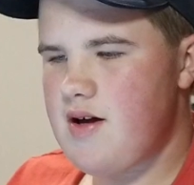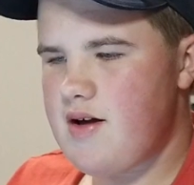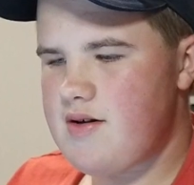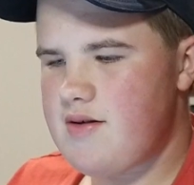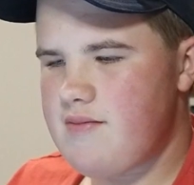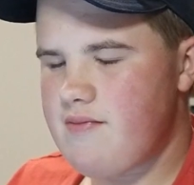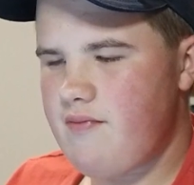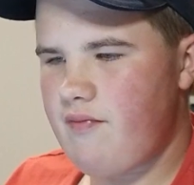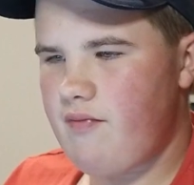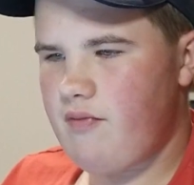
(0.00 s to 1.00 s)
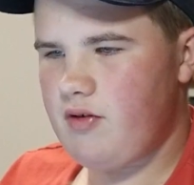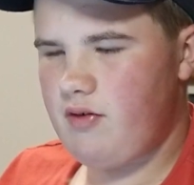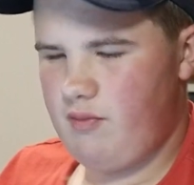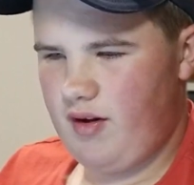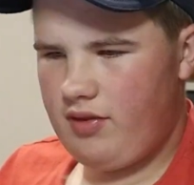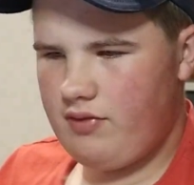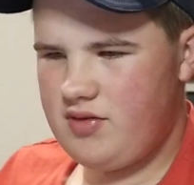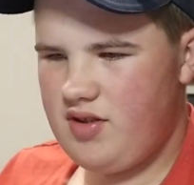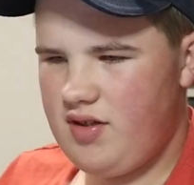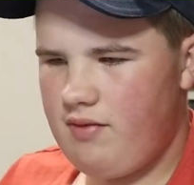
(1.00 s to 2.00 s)
Um, well, not my
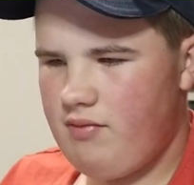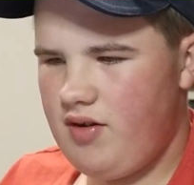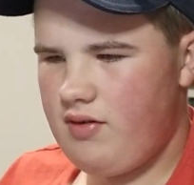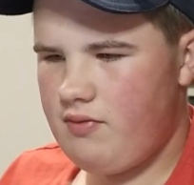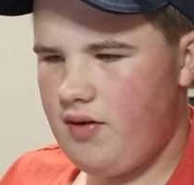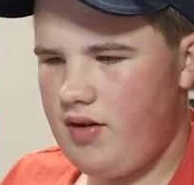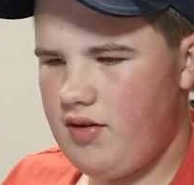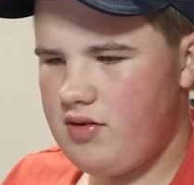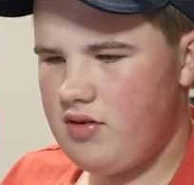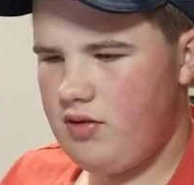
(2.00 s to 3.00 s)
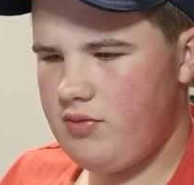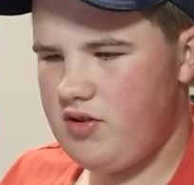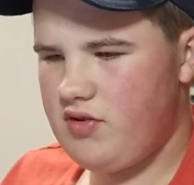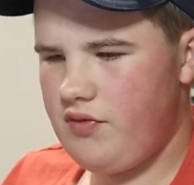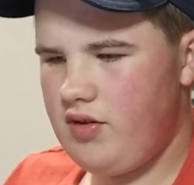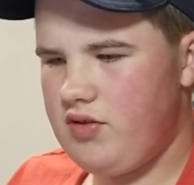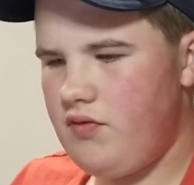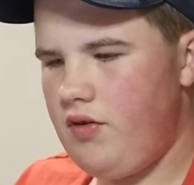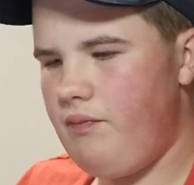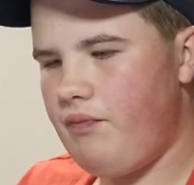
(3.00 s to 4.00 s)
thoughts. Yeah, I'm going to read the synopsis for this film.